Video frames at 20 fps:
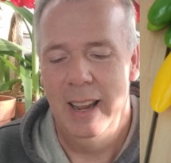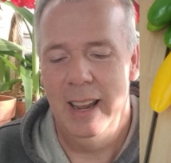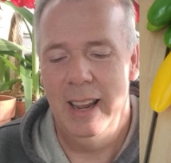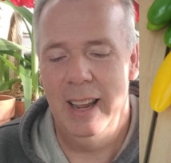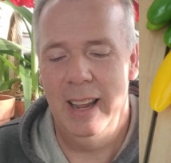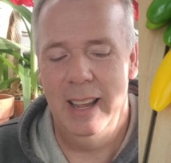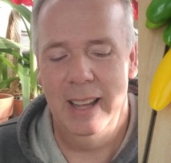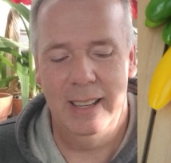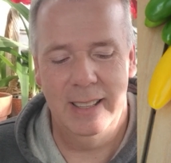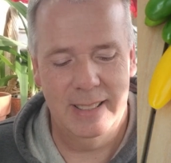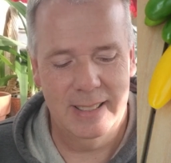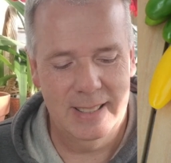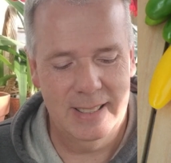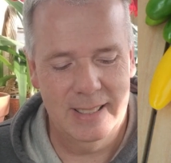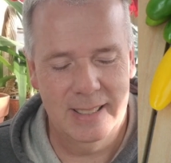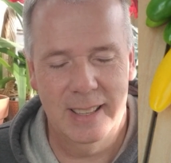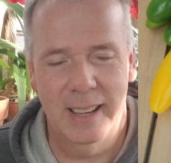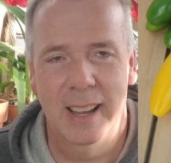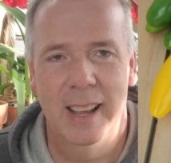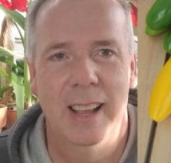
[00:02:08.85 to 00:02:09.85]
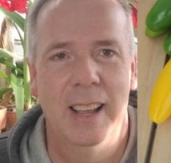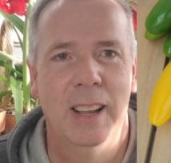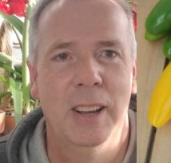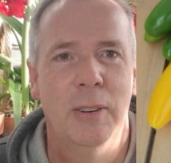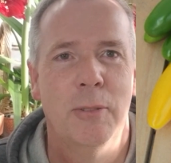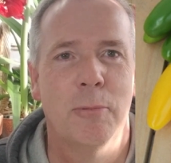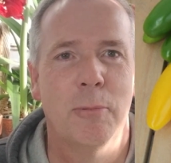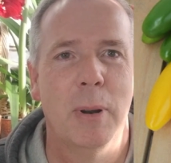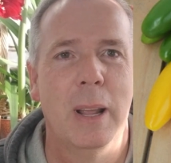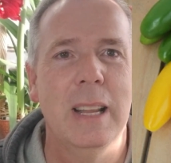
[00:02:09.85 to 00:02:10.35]
It
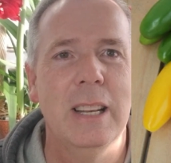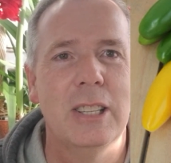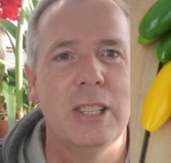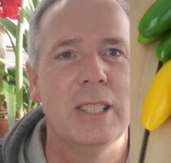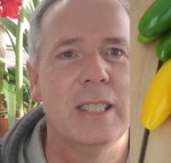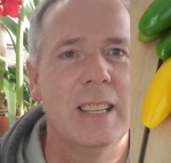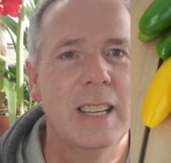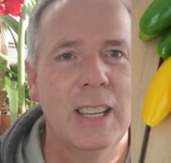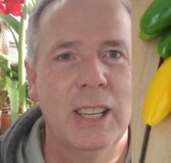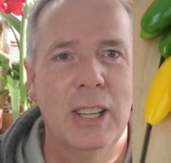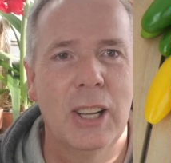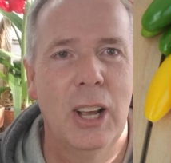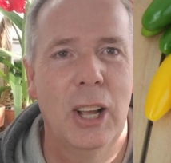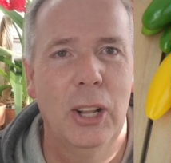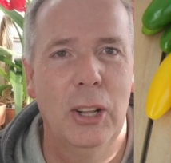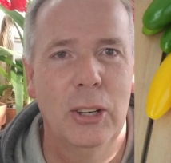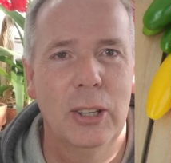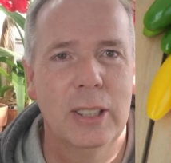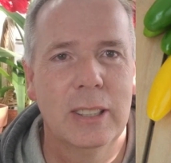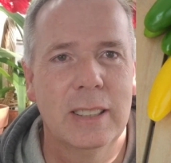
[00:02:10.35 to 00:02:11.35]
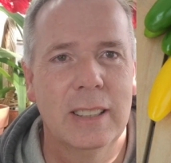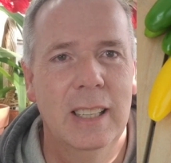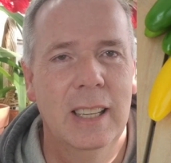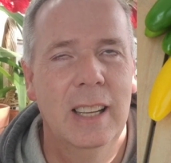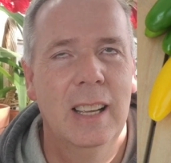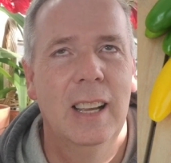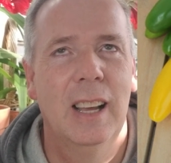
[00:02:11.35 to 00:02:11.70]
ranges in colors.